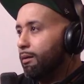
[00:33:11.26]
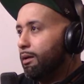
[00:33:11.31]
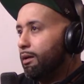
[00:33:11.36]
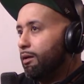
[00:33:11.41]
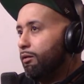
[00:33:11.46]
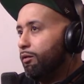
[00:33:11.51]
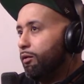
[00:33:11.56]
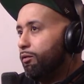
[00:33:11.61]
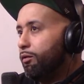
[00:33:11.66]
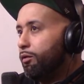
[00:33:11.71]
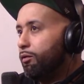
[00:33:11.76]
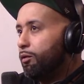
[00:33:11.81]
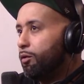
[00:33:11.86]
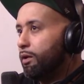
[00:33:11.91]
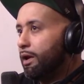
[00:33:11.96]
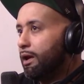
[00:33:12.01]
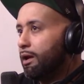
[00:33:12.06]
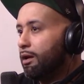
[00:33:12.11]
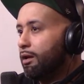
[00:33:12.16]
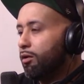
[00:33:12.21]
mean if, if you
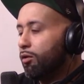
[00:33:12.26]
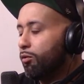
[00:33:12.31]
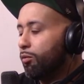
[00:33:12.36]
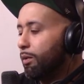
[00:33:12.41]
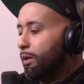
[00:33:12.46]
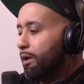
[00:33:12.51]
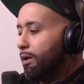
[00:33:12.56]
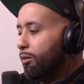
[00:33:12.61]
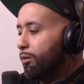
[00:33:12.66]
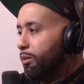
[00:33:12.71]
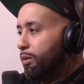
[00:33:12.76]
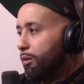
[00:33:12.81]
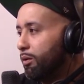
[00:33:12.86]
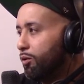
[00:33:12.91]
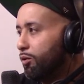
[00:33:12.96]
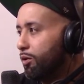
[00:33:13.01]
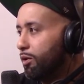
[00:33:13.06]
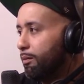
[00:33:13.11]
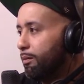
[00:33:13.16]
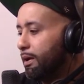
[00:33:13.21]
look at it as well, we were
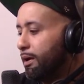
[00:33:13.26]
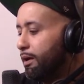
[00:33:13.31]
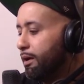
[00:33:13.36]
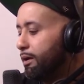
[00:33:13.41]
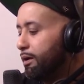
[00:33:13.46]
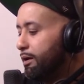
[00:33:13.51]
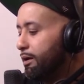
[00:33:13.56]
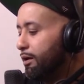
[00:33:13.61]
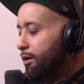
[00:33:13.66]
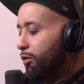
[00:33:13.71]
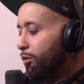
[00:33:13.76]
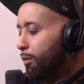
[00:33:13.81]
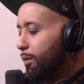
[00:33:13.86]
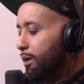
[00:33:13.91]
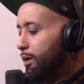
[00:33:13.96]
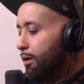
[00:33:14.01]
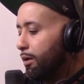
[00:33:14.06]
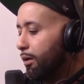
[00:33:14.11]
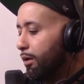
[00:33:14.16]
talking about it earlier as well.